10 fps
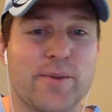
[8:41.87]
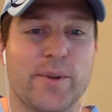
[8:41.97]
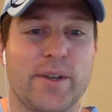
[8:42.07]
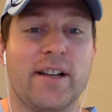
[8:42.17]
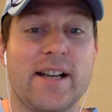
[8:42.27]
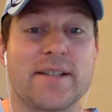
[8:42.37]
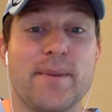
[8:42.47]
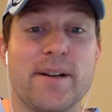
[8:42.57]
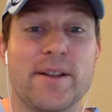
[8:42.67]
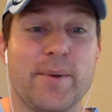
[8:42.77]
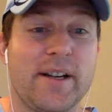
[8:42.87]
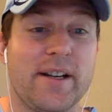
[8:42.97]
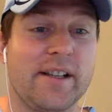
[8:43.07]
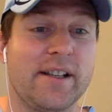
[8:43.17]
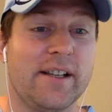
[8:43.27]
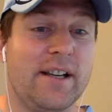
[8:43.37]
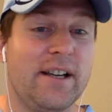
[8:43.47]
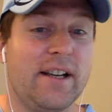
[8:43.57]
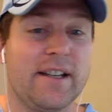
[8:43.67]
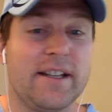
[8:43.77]
week or last month when I
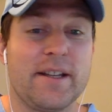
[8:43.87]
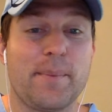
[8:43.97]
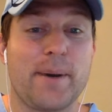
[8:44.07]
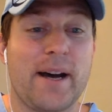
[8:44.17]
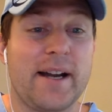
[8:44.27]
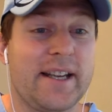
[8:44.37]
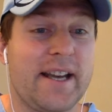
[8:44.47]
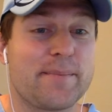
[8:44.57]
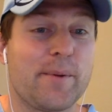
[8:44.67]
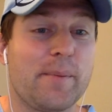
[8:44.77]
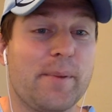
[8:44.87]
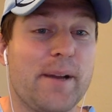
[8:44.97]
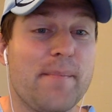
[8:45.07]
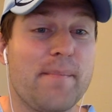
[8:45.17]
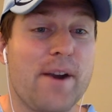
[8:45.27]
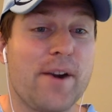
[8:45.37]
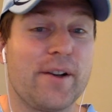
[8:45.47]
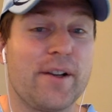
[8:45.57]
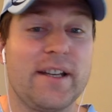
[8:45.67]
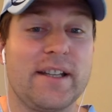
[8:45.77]
did the podcast. But we play
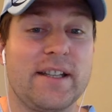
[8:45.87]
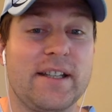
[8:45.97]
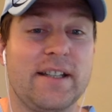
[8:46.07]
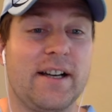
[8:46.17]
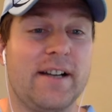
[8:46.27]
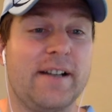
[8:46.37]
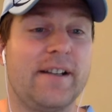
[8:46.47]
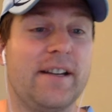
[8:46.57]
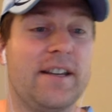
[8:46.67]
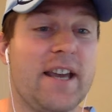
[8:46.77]
Maryland uh, in